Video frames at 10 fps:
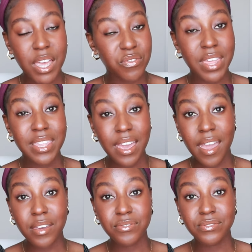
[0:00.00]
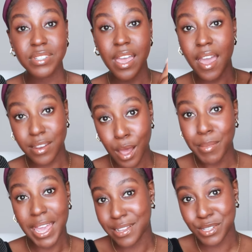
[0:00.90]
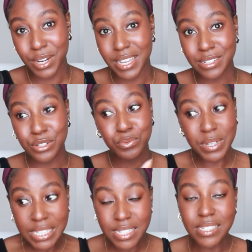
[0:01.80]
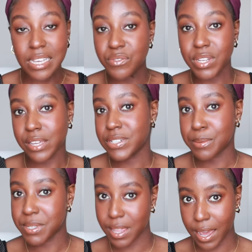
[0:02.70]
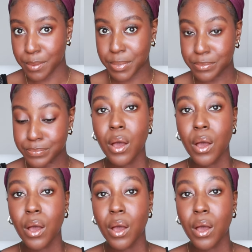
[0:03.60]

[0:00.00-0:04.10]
I finally caved and got my hands on it to really see if it lived up to the hype.